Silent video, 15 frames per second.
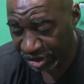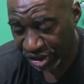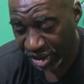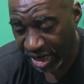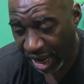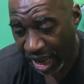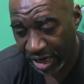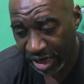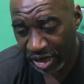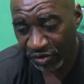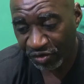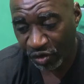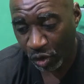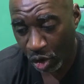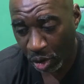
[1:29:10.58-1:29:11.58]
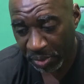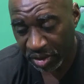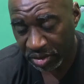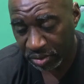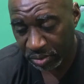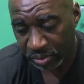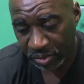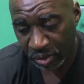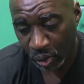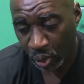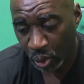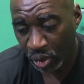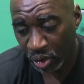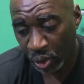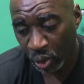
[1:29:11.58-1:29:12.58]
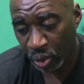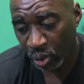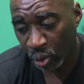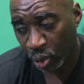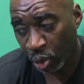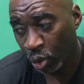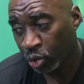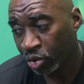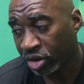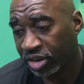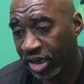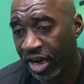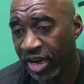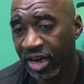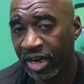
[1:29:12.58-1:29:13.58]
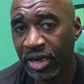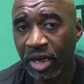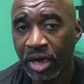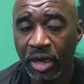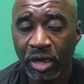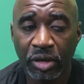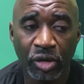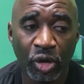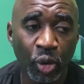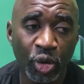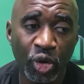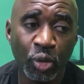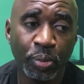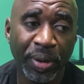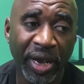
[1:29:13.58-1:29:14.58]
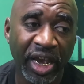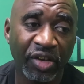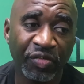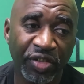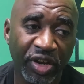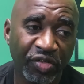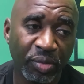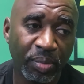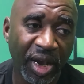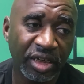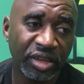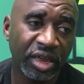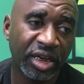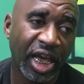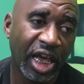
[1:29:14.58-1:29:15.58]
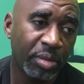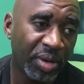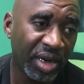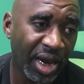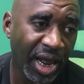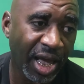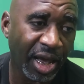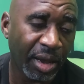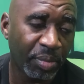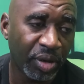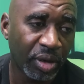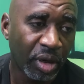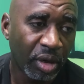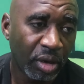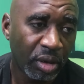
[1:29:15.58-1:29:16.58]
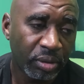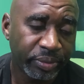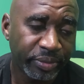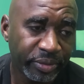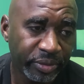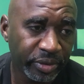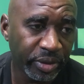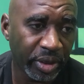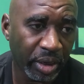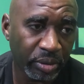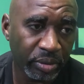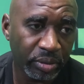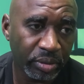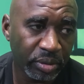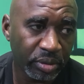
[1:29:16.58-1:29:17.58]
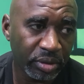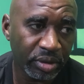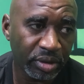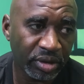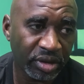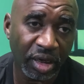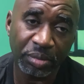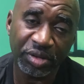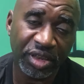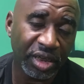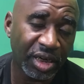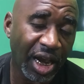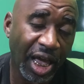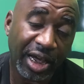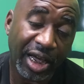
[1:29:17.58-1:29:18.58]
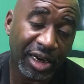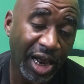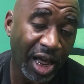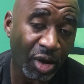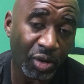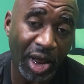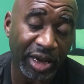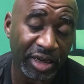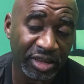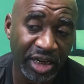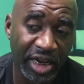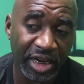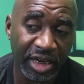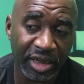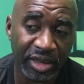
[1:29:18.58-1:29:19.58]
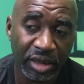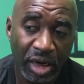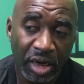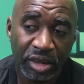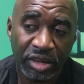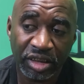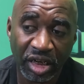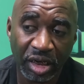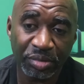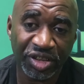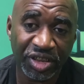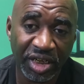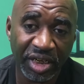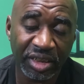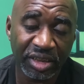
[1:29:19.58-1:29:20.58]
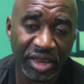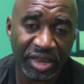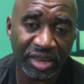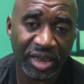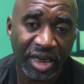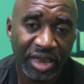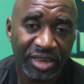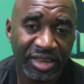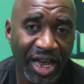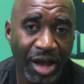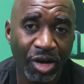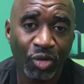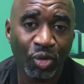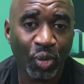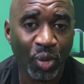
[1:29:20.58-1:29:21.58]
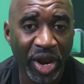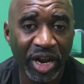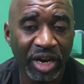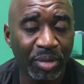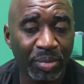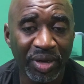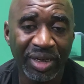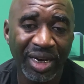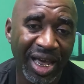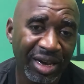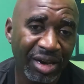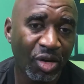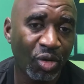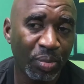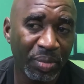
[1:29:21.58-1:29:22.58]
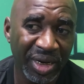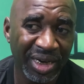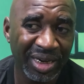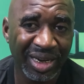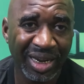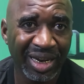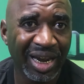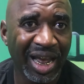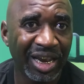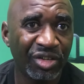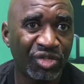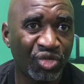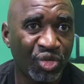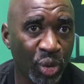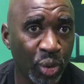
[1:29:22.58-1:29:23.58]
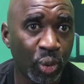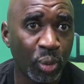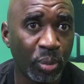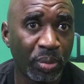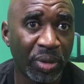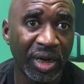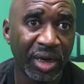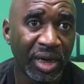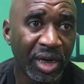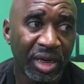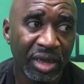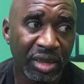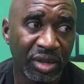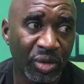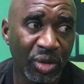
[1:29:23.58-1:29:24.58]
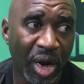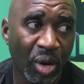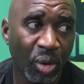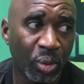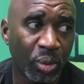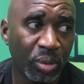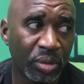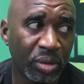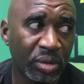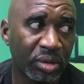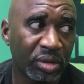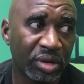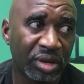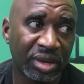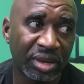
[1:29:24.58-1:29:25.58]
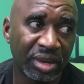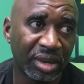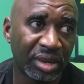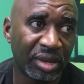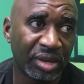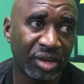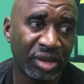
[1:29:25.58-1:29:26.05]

say she got informants. Who who who's to say that who you paying for information can't be lying? But you know, some shit like I, all I can say is some shit just sound random, but that don't mean that it ain't true. But you know, sh-